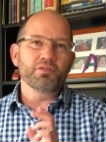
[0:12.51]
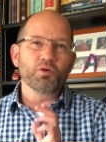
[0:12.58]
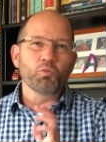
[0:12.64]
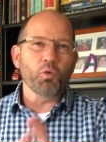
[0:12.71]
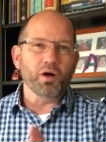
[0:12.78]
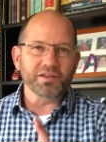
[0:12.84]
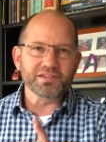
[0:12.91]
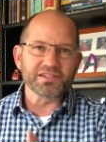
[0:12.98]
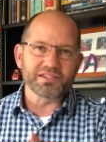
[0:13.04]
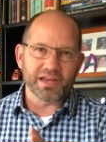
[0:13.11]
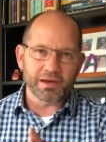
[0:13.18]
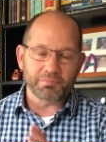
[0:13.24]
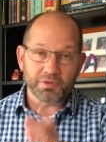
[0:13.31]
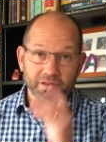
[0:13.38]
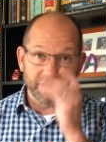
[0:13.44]
the one
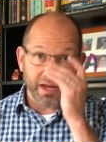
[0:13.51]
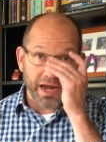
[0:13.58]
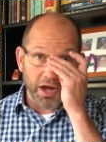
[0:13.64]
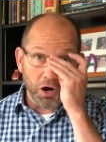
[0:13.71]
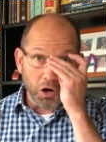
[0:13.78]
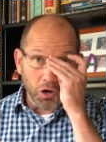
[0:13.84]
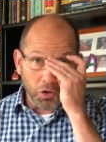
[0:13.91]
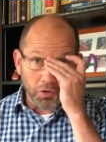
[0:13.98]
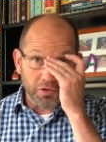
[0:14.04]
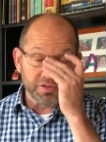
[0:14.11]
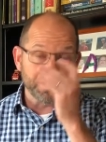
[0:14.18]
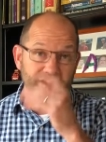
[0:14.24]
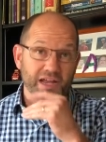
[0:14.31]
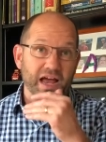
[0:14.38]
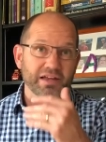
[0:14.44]
statement that I heard
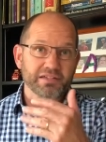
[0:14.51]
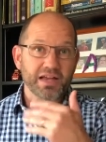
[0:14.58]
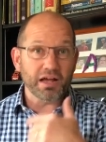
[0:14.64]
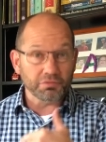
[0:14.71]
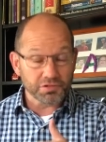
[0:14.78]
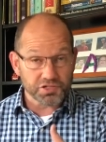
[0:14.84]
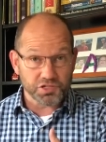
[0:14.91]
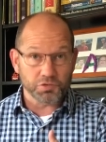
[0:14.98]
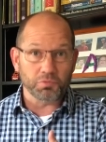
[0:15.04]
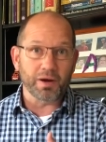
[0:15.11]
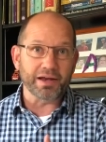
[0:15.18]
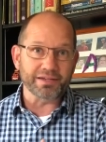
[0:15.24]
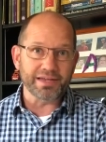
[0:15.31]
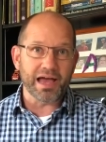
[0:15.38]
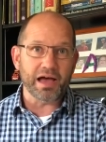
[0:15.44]
Scott tell us to
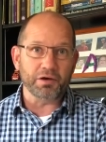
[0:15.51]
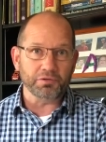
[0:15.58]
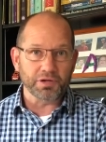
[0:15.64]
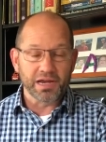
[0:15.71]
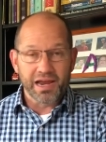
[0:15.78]
write down,